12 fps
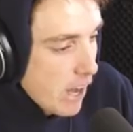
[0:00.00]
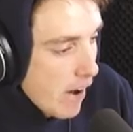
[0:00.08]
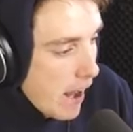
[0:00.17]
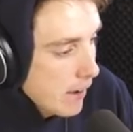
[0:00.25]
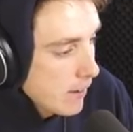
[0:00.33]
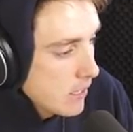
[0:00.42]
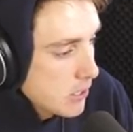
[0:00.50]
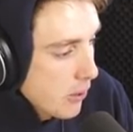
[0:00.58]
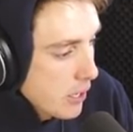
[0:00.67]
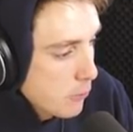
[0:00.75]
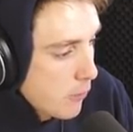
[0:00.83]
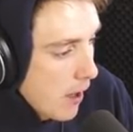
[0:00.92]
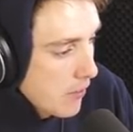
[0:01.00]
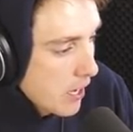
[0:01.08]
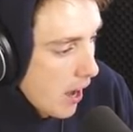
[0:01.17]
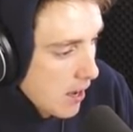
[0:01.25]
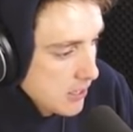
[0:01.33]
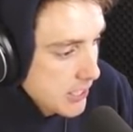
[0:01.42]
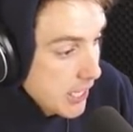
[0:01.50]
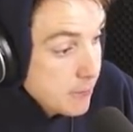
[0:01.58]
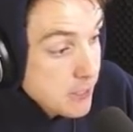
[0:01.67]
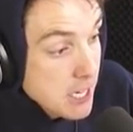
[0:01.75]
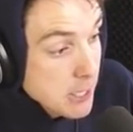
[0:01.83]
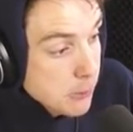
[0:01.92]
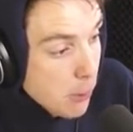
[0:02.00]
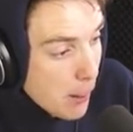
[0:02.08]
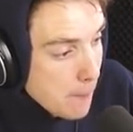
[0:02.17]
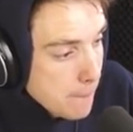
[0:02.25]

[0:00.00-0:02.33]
All right, is there any Father Carls left? Here's one.